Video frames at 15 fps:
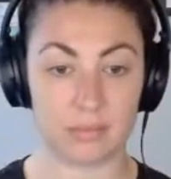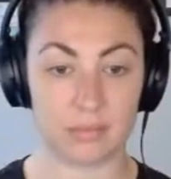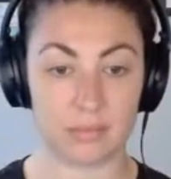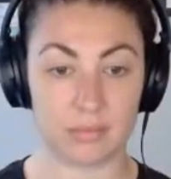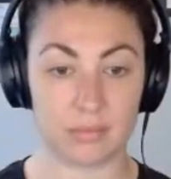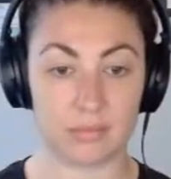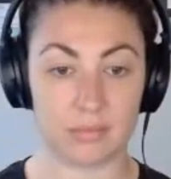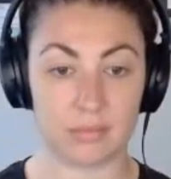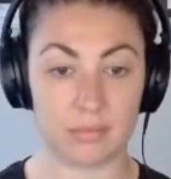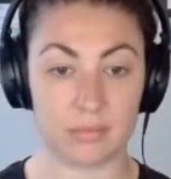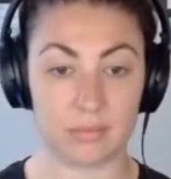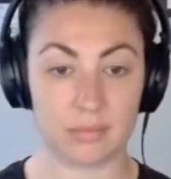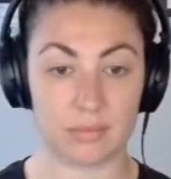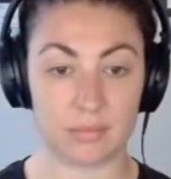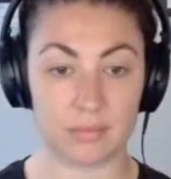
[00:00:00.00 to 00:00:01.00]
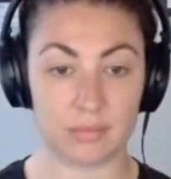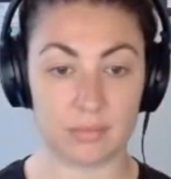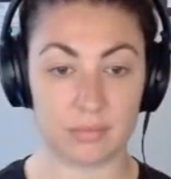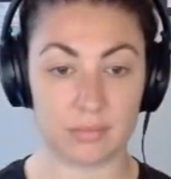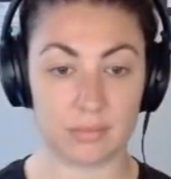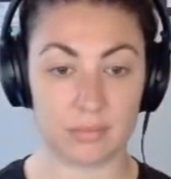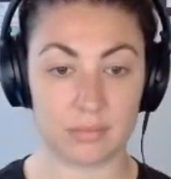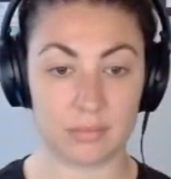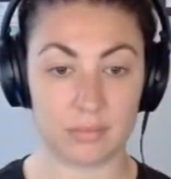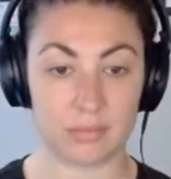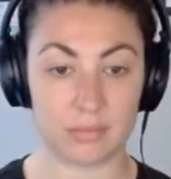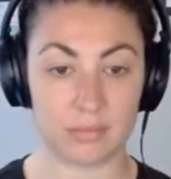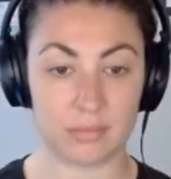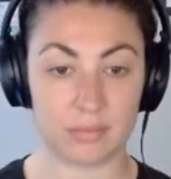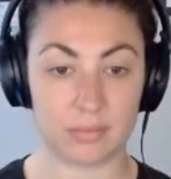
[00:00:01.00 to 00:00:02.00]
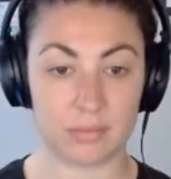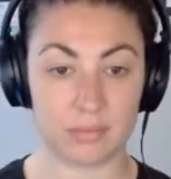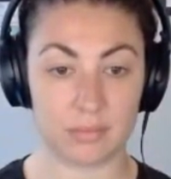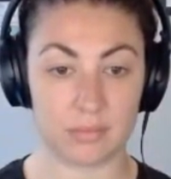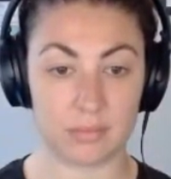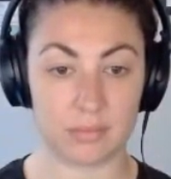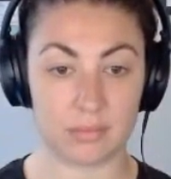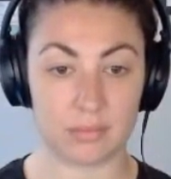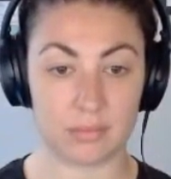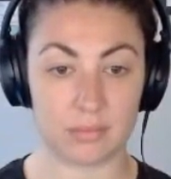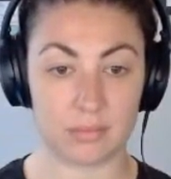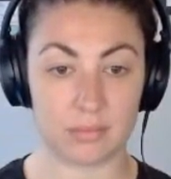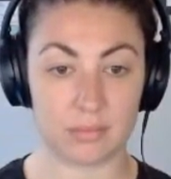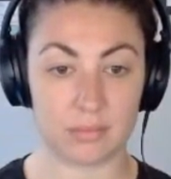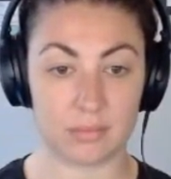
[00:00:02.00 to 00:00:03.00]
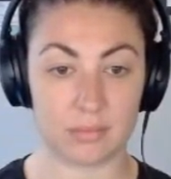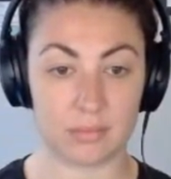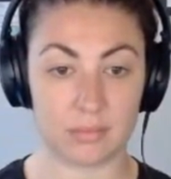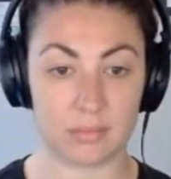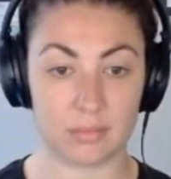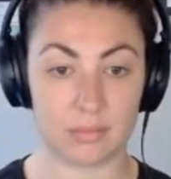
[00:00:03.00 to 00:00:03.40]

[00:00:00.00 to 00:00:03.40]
No words are spoken by the person on screen.